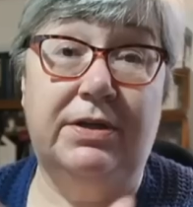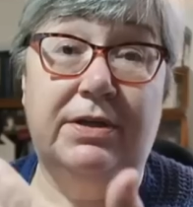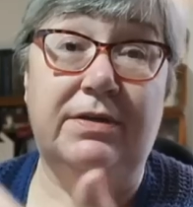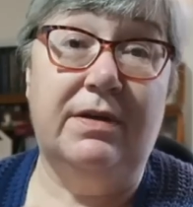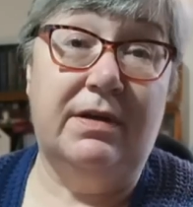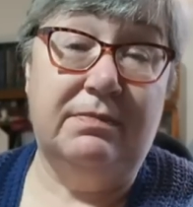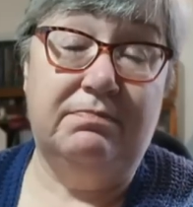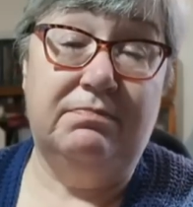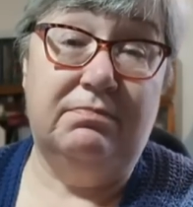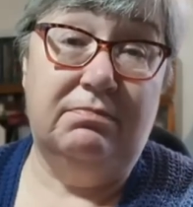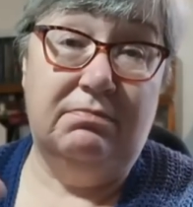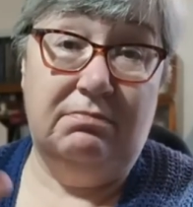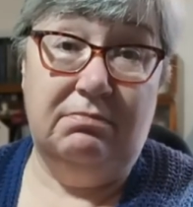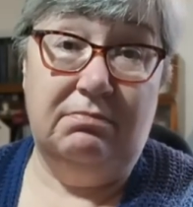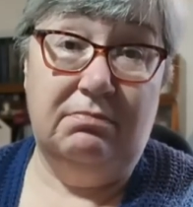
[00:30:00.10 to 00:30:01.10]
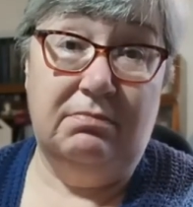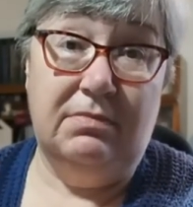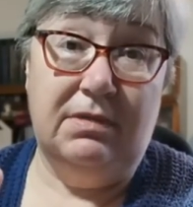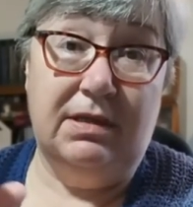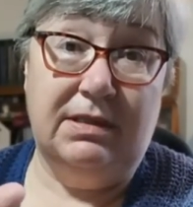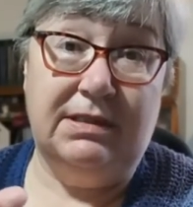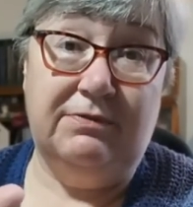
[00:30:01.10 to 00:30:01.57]
at a
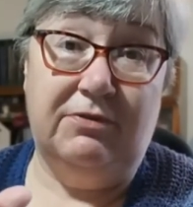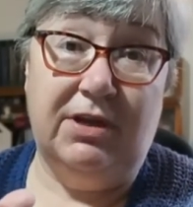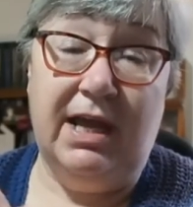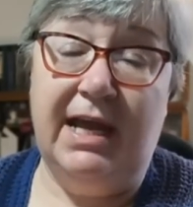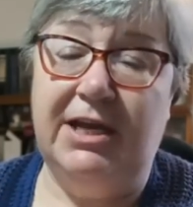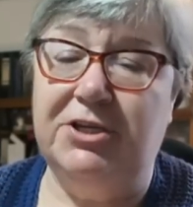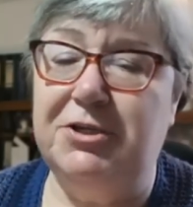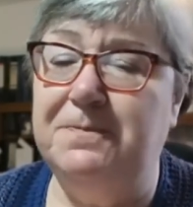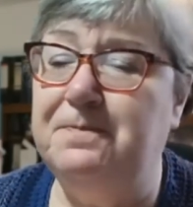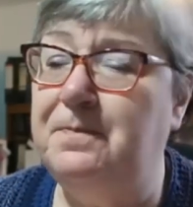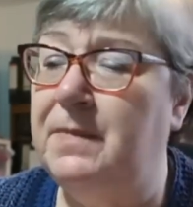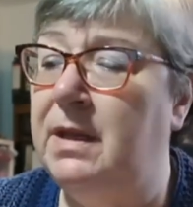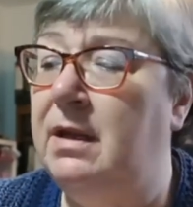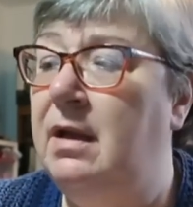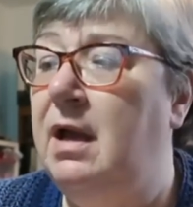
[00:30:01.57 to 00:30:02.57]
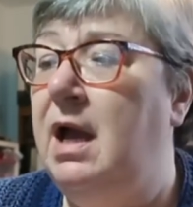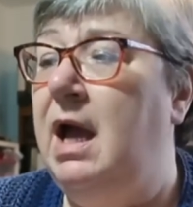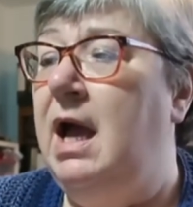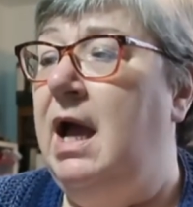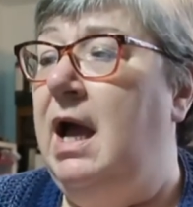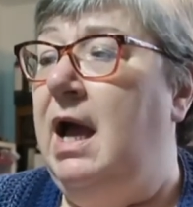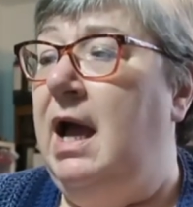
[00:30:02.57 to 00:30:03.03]
different gauge.
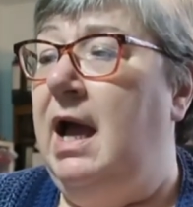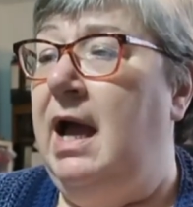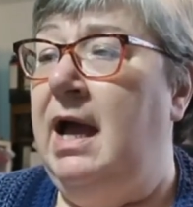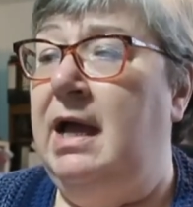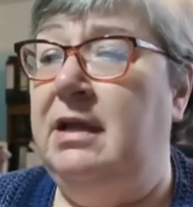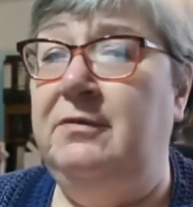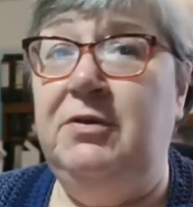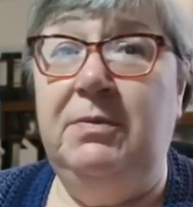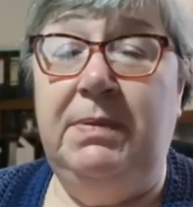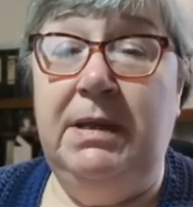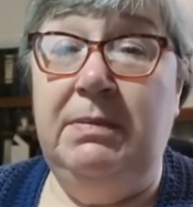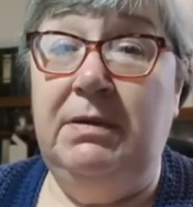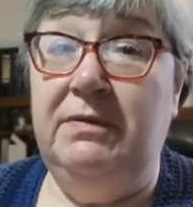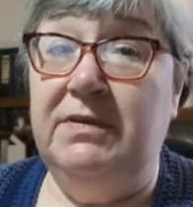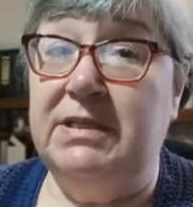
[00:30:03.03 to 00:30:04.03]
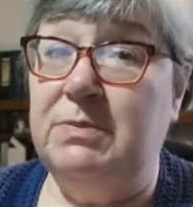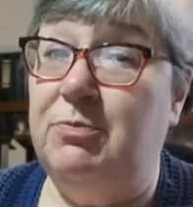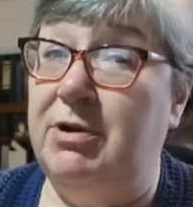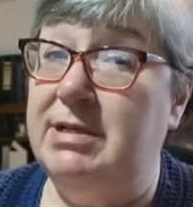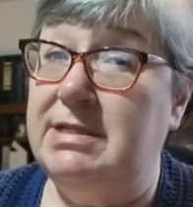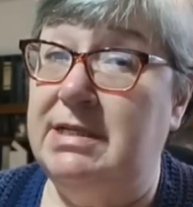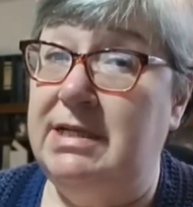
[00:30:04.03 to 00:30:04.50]
And a few people have
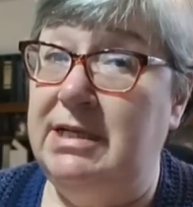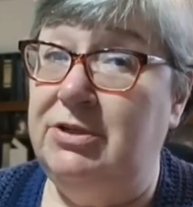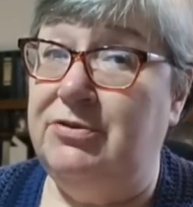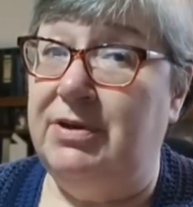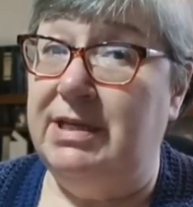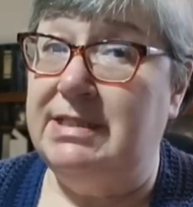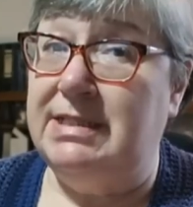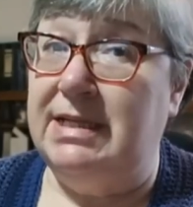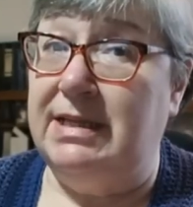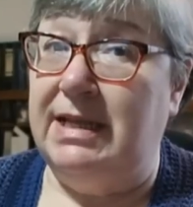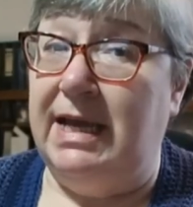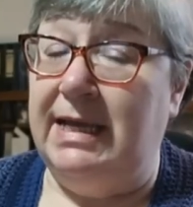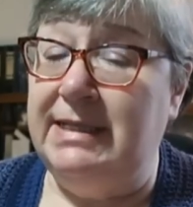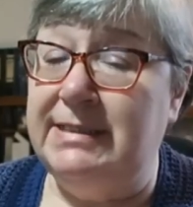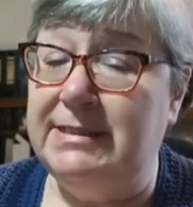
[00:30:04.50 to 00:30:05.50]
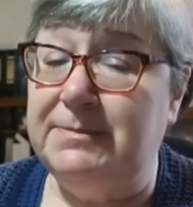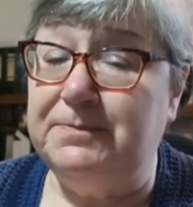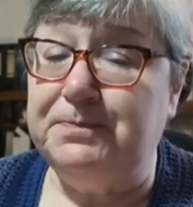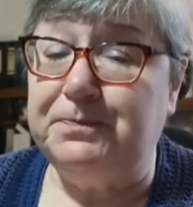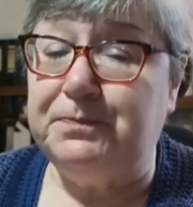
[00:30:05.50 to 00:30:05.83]
expressed an interest in that.